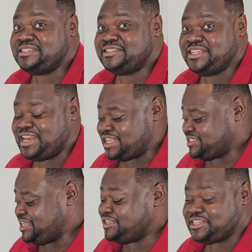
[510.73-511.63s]
did not
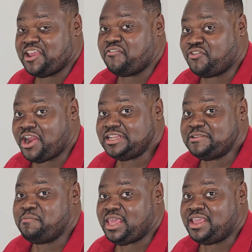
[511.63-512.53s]
send this air fryer to
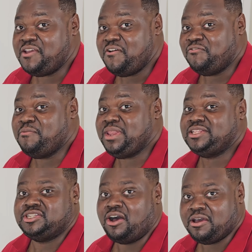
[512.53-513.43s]
me for me to
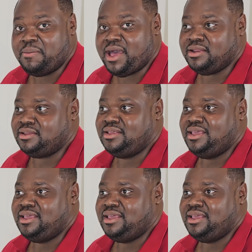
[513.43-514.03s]
talk about it